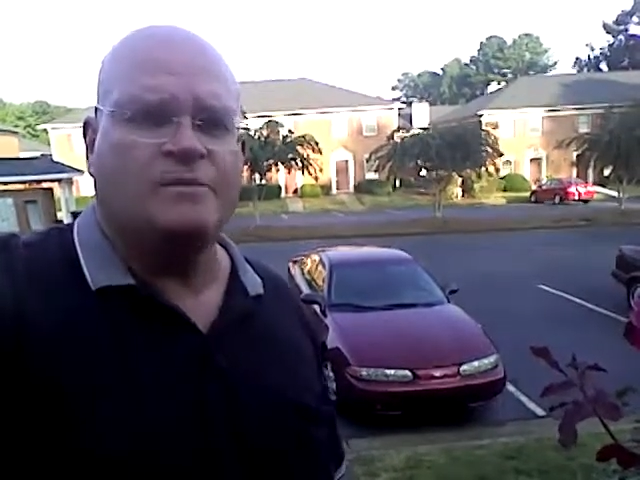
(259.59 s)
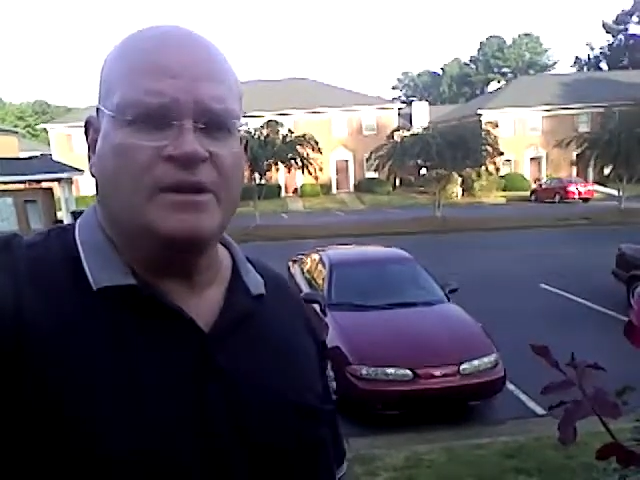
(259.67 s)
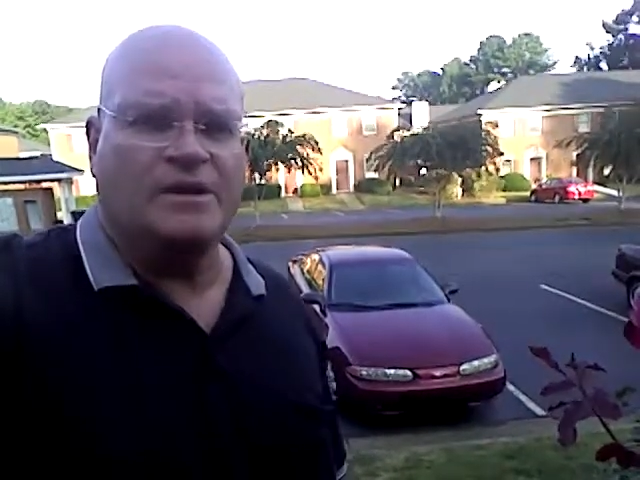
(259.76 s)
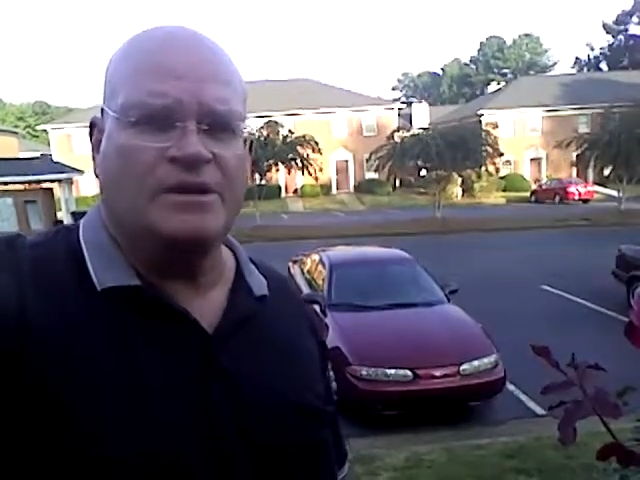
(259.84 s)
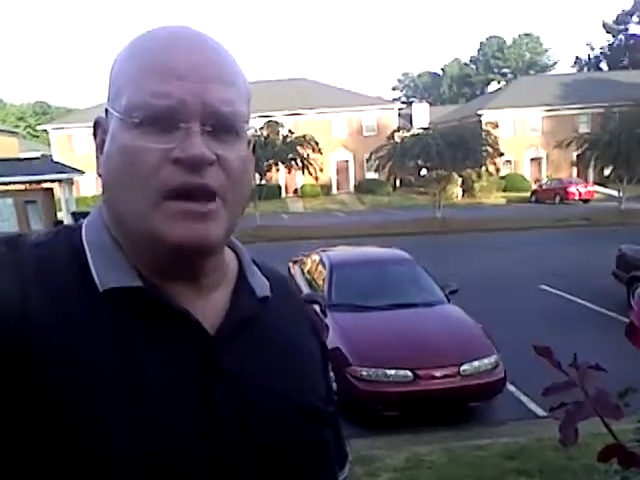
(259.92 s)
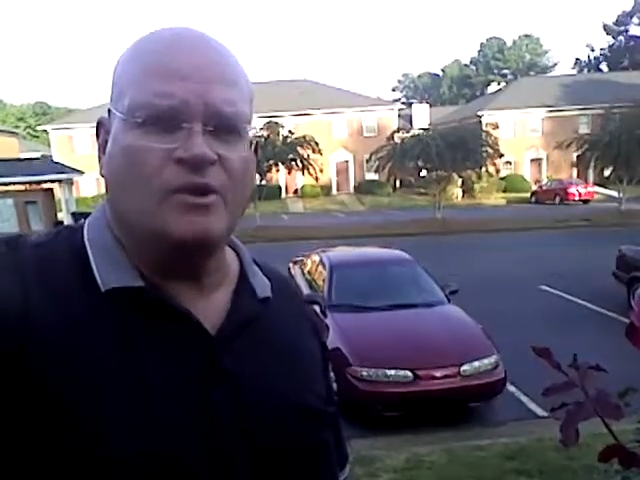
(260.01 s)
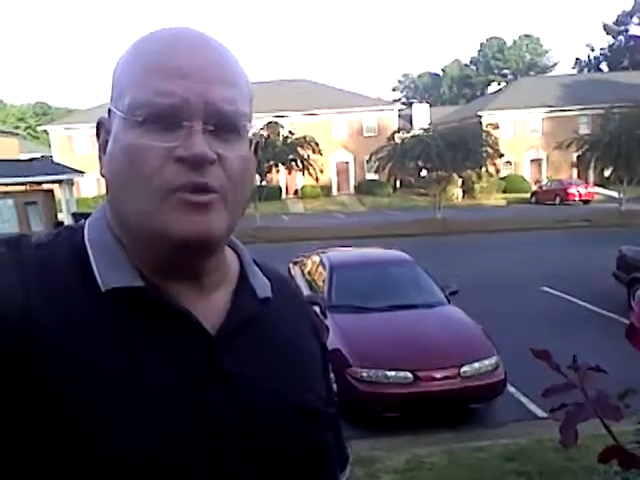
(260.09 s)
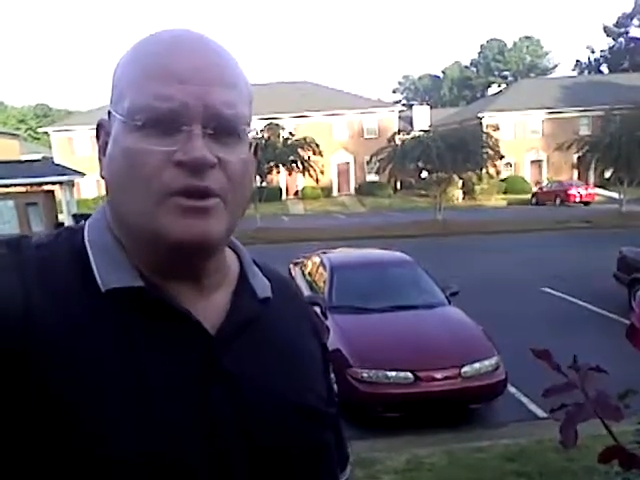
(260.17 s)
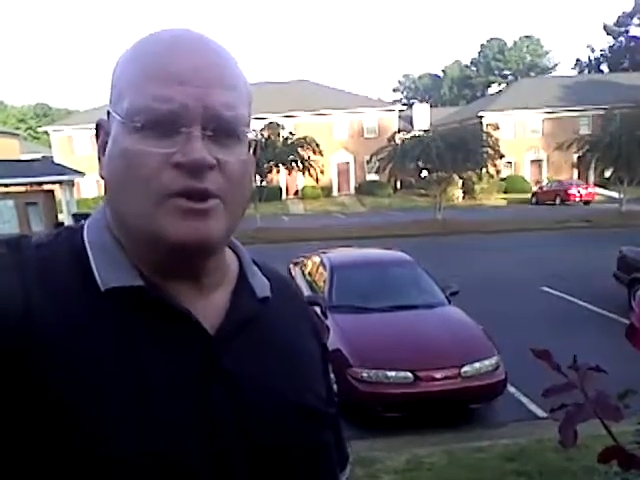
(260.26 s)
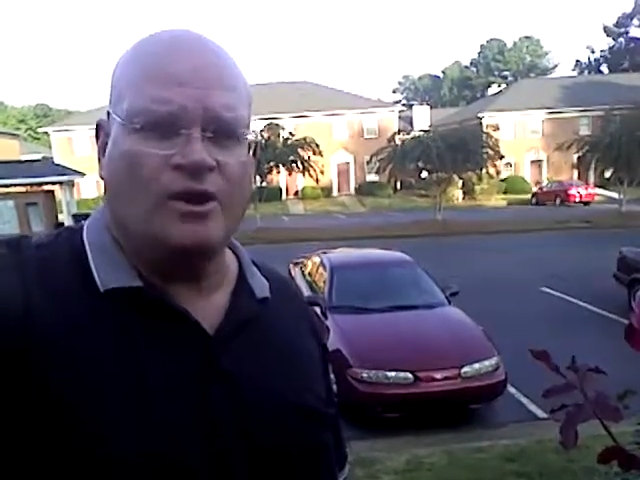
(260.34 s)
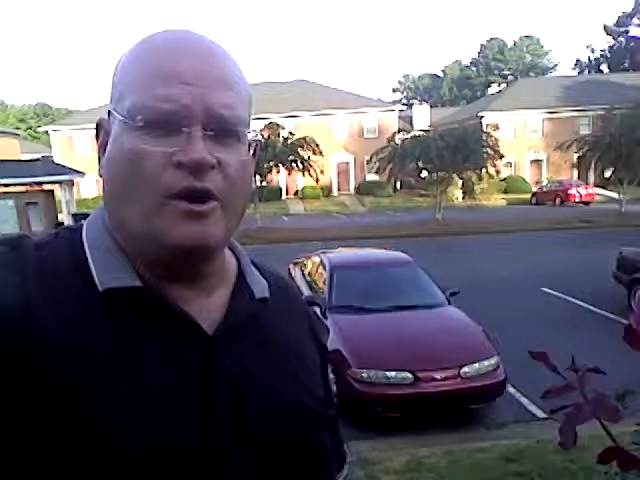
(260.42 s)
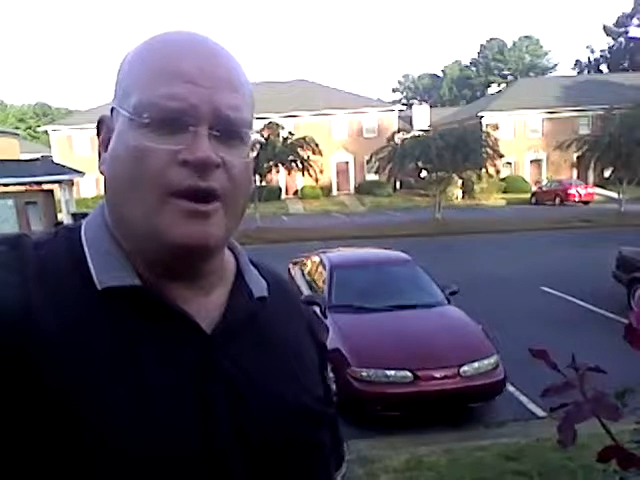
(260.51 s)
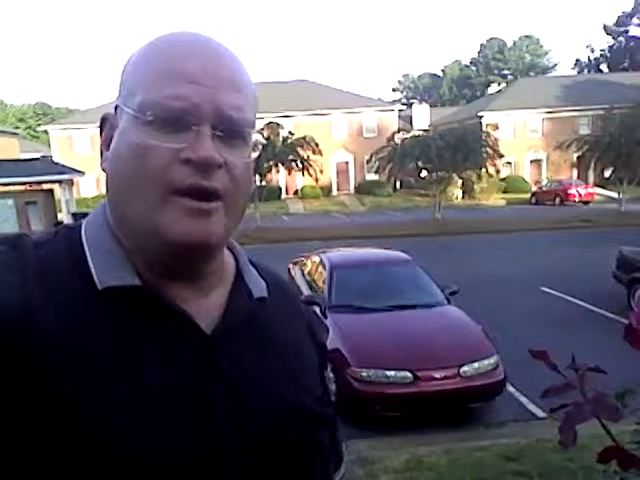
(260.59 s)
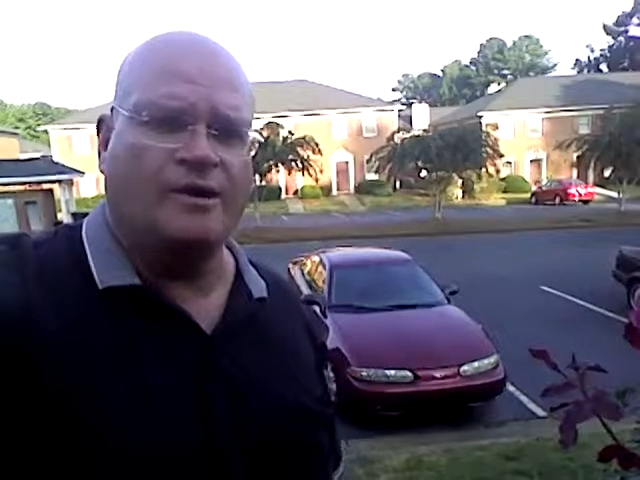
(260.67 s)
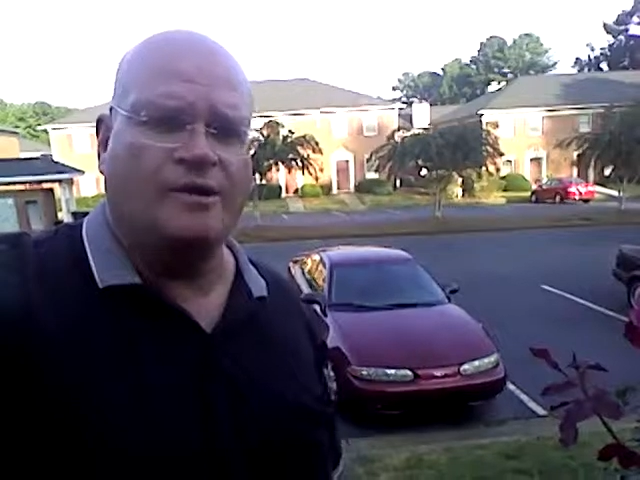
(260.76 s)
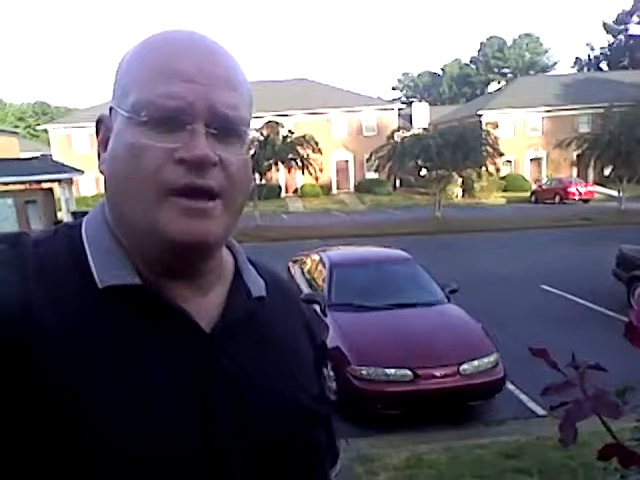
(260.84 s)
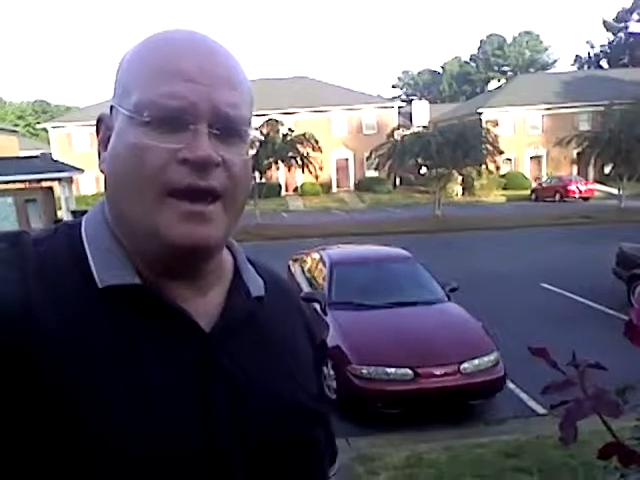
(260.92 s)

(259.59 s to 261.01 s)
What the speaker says: been done with a car,